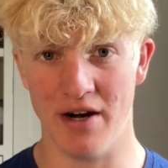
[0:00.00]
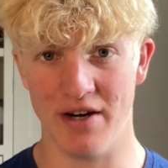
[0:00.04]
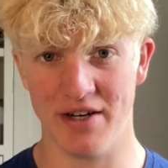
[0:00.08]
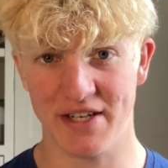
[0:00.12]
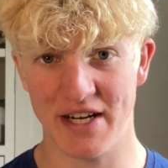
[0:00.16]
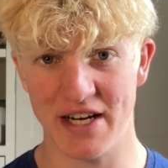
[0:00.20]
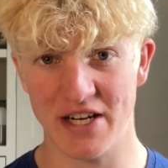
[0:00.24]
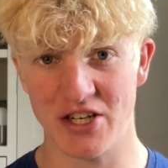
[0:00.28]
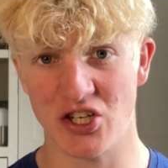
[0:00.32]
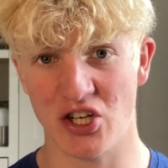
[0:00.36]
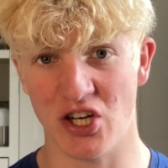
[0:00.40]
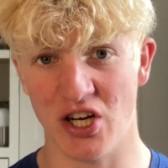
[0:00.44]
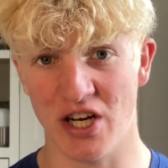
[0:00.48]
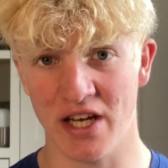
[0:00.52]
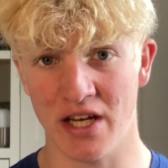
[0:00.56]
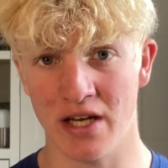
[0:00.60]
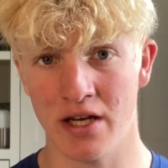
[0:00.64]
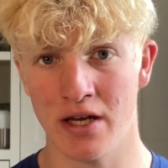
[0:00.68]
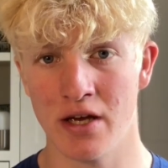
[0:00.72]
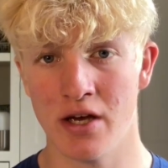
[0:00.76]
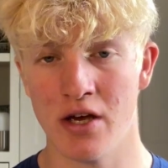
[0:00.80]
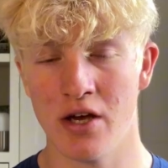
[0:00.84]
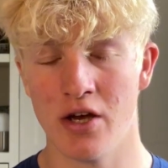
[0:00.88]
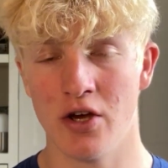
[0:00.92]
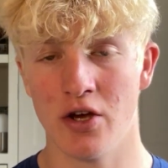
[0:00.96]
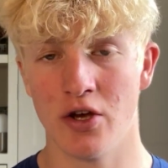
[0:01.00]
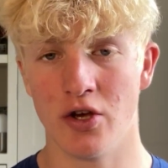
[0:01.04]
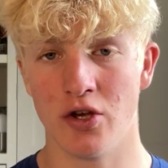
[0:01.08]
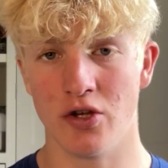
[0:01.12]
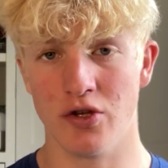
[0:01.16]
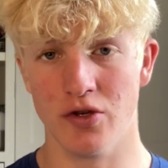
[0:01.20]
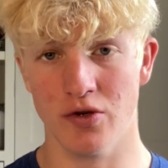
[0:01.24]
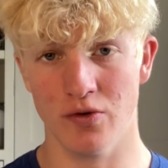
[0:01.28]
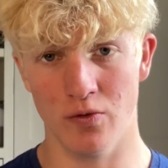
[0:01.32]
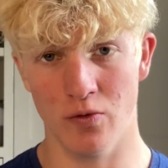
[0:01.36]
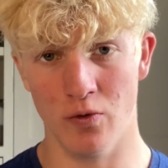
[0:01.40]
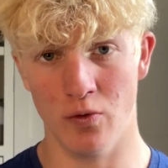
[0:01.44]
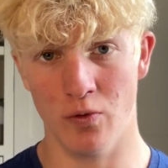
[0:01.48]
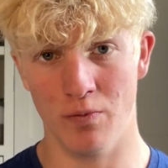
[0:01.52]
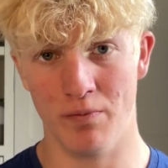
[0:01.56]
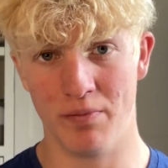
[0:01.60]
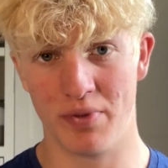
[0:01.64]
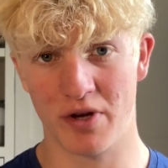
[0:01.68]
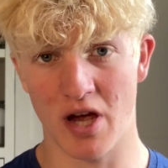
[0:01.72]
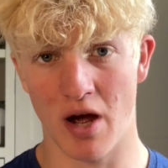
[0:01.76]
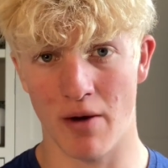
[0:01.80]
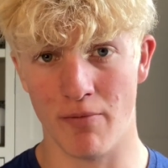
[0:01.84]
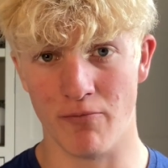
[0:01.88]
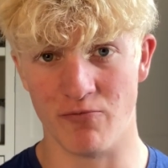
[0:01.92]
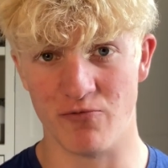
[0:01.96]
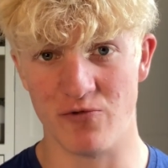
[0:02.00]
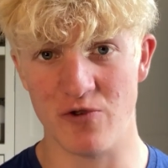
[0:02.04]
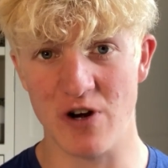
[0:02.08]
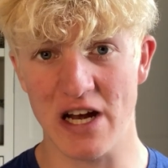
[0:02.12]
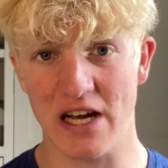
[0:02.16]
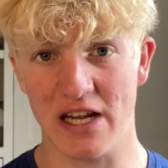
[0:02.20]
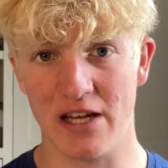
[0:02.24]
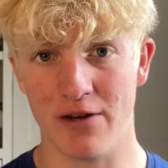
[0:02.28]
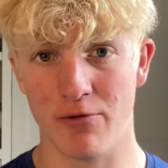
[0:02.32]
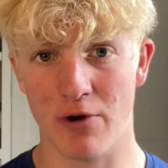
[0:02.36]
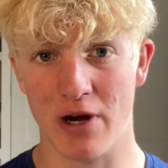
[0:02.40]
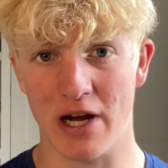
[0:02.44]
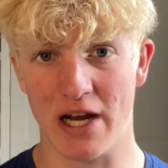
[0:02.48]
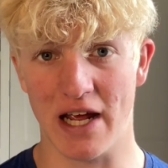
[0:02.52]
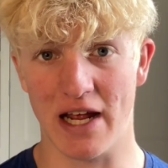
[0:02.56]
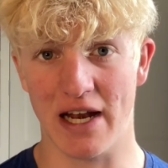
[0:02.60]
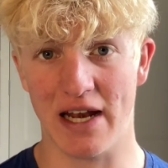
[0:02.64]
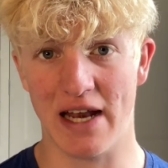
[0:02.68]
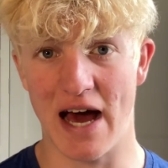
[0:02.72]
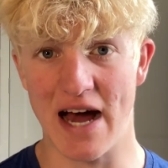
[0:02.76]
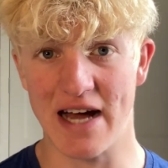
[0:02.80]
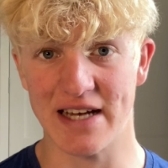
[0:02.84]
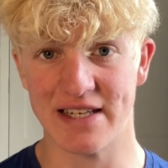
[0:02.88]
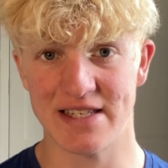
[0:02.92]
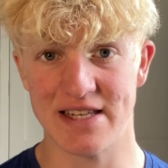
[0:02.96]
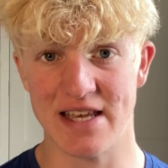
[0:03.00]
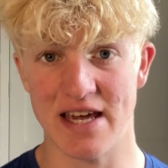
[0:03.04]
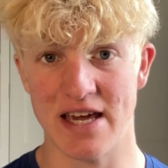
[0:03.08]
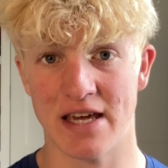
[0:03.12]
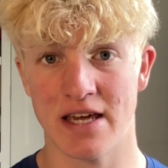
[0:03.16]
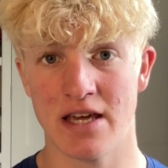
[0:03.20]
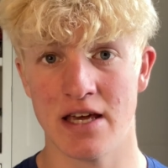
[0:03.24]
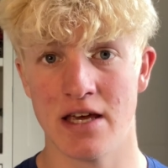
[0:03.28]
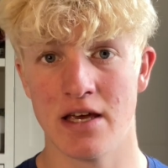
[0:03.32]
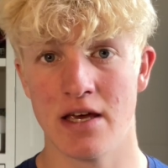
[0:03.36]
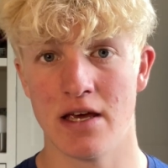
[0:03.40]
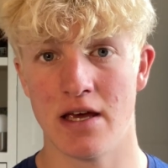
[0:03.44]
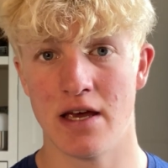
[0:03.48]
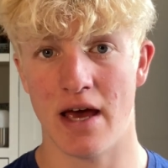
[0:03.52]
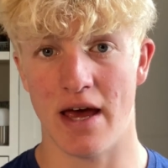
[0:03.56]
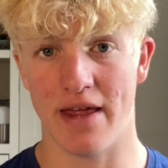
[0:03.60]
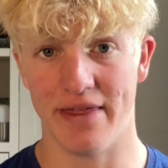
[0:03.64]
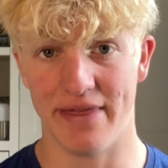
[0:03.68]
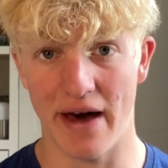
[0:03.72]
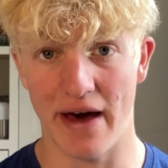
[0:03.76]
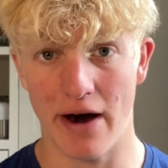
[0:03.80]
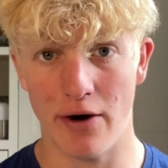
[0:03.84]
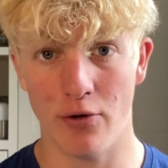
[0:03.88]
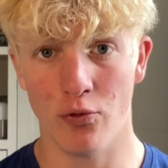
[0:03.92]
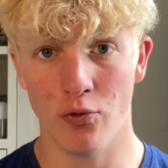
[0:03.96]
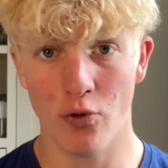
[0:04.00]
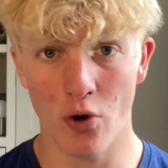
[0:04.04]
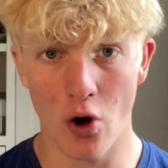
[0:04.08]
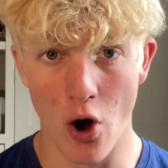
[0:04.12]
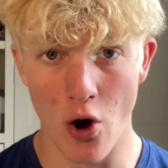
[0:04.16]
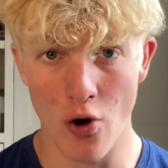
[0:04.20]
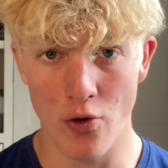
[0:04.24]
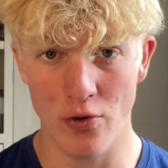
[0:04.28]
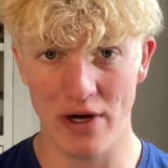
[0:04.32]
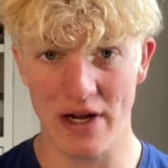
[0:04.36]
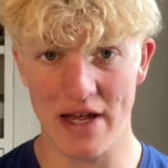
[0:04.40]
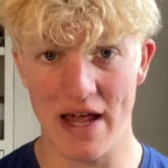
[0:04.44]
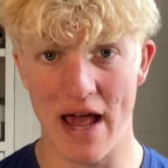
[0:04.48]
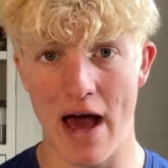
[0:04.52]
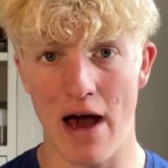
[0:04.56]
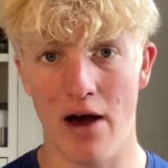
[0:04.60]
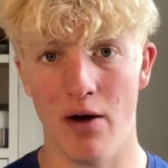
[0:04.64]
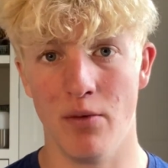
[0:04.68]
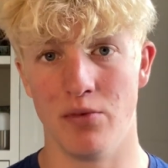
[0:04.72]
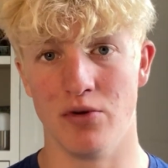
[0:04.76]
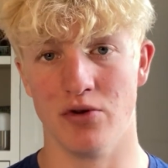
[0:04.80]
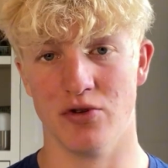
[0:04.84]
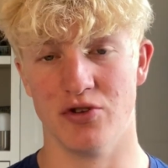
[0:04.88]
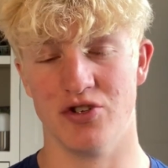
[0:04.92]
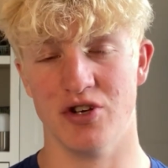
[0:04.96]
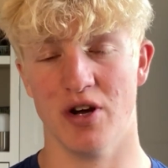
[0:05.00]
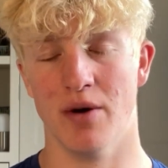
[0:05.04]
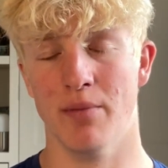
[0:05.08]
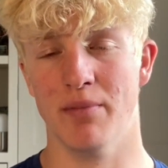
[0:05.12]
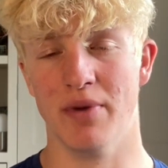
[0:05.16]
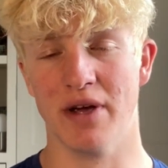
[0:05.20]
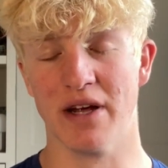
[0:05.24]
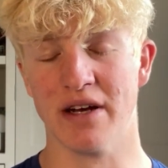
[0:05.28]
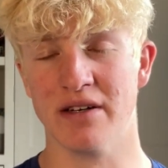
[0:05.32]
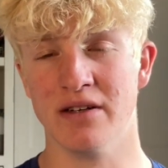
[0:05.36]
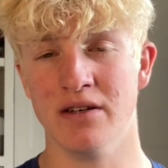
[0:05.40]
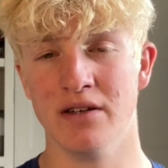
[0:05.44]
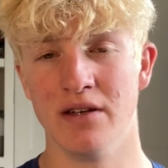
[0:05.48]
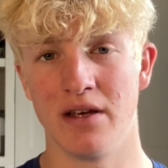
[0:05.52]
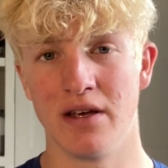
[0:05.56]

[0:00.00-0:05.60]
Additionally, you will become really, really elastic, and that will only help your jumping.